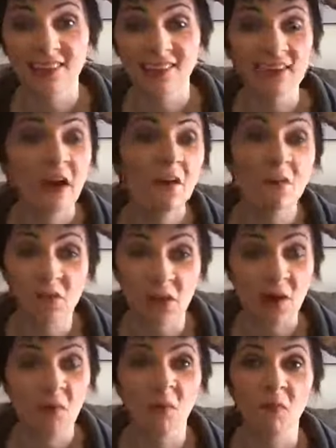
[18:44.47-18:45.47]
none of
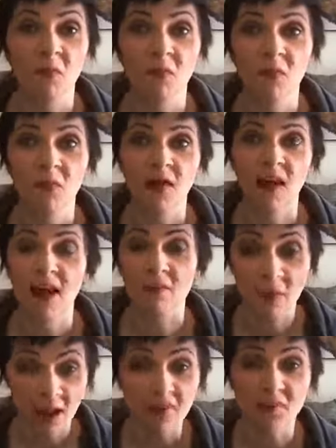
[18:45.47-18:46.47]
them have
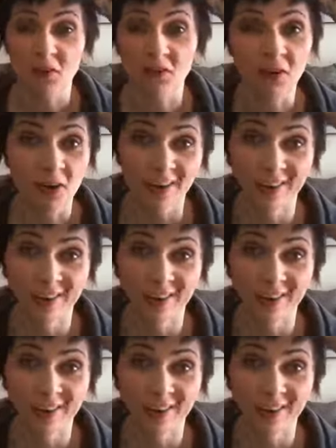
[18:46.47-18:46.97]
passed over.